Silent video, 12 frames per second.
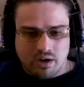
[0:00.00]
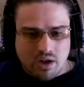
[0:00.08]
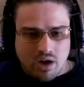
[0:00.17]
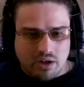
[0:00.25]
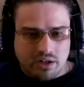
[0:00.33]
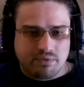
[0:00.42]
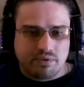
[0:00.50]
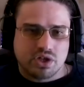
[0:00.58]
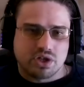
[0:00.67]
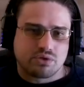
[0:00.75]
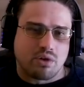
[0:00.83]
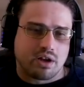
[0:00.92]
Oh, did we
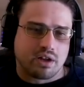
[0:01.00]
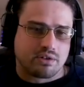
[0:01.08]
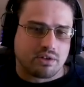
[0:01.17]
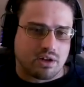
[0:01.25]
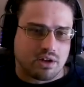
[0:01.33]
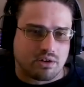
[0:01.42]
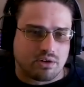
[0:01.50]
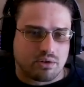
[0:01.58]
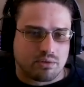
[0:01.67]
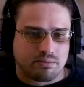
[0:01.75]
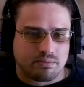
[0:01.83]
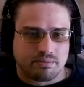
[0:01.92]
just walk into another
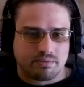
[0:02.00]
group?